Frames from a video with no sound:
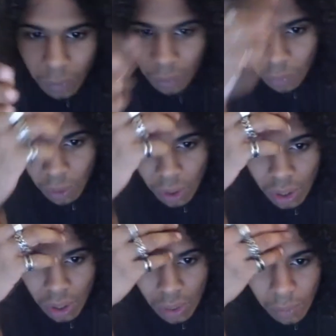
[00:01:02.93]
the
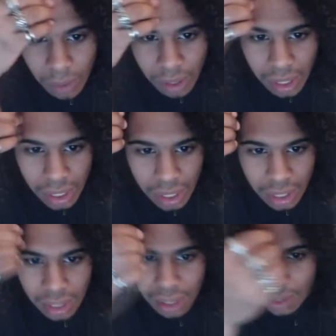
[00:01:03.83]
wrong
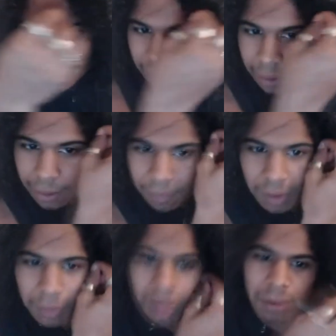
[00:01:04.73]
way.
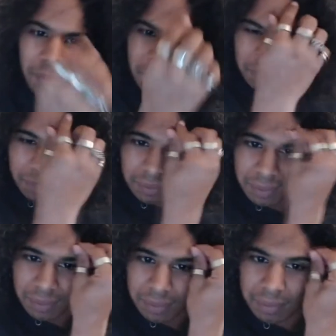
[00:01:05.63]
There we go.
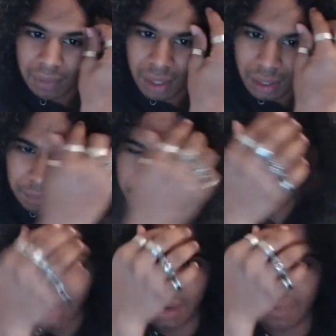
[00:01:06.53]

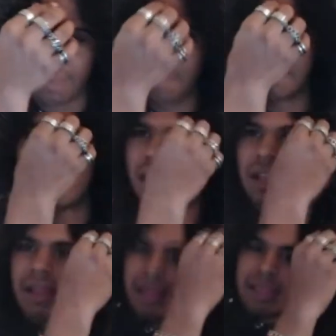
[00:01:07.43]
But
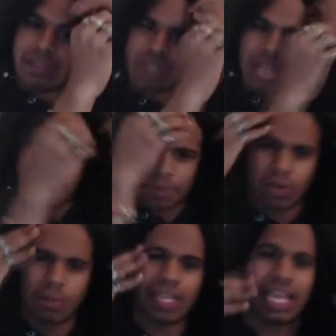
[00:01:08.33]
this
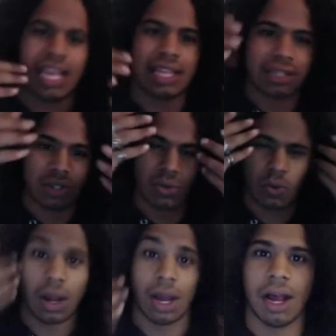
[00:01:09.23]
episode begins
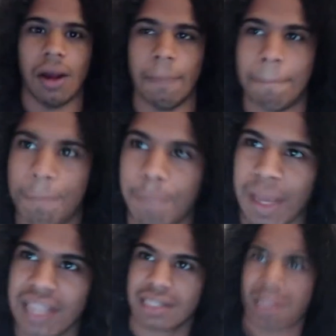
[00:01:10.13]

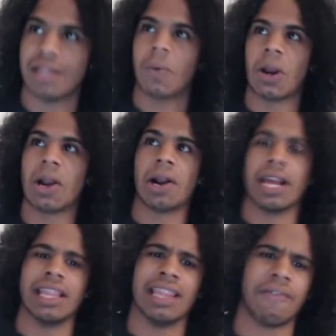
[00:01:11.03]
basically where
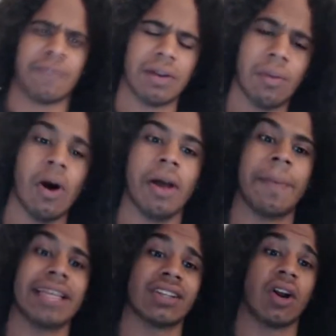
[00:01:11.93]
it left. Well,
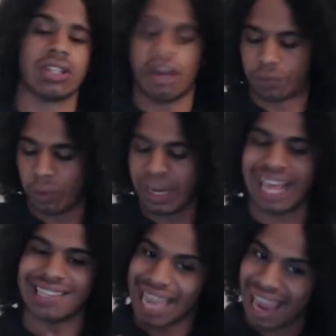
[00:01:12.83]
it starts off 3
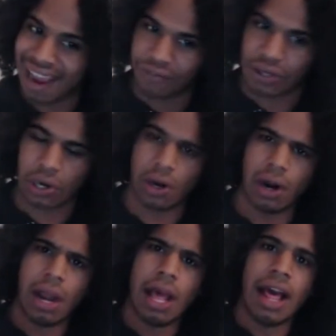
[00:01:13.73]
days
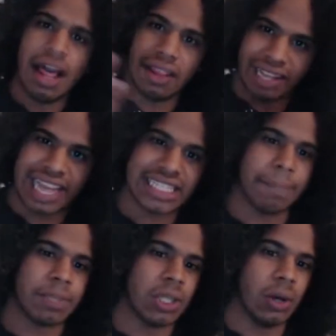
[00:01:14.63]
after the last
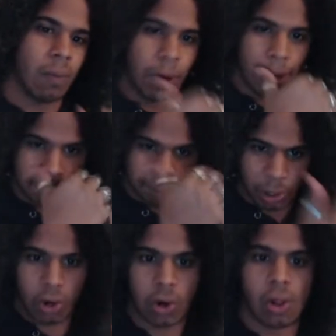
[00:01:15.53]
episode where
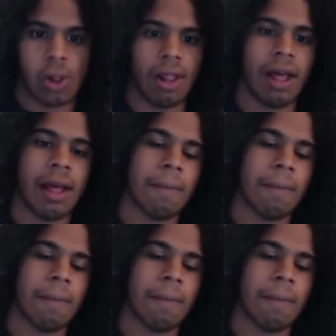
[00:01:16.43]
Pearl